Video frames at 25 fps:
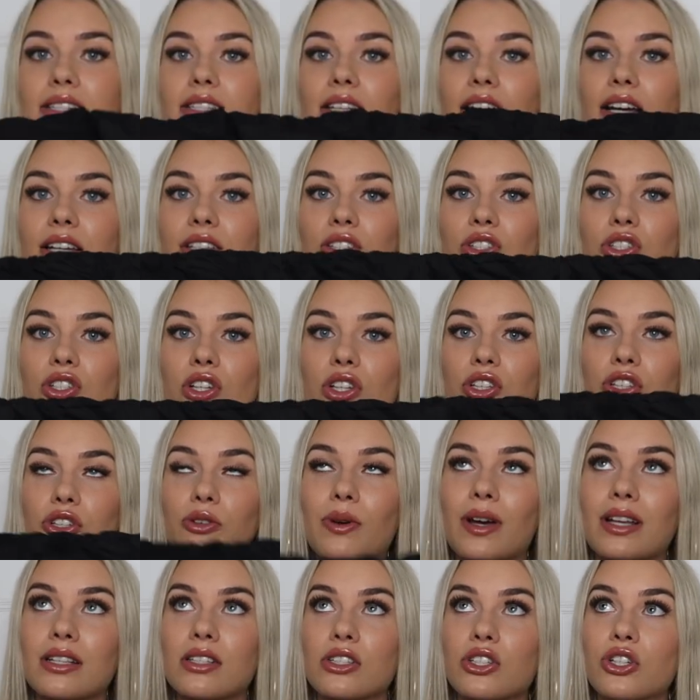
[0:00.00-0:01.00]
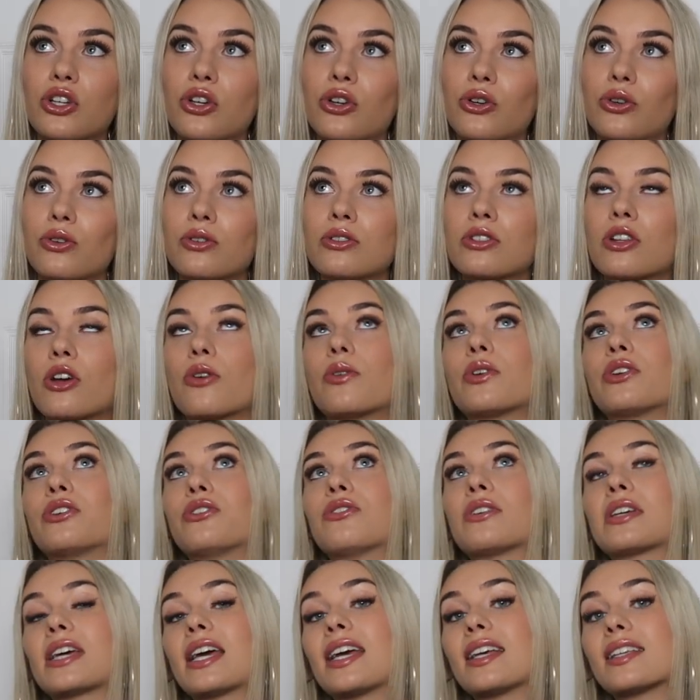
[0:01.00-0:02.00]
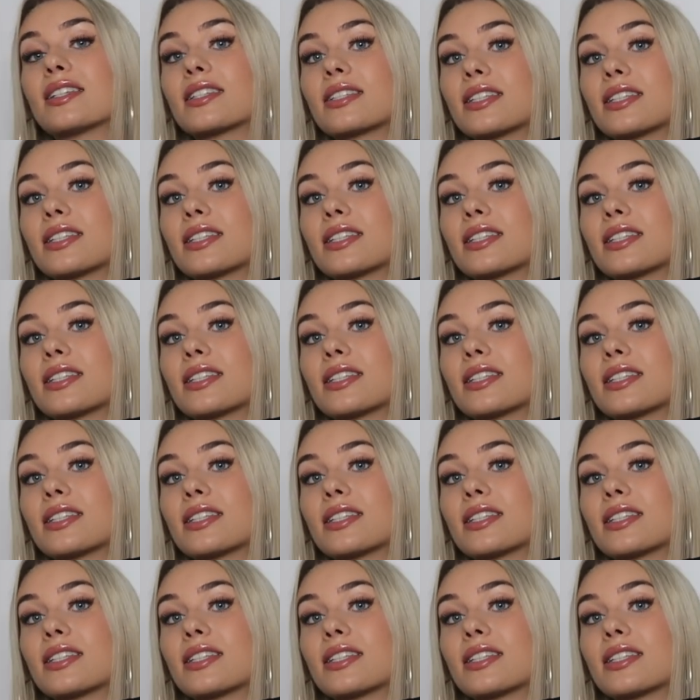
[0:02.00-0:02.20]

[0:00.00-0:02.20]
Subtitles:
a size US 2, so a UK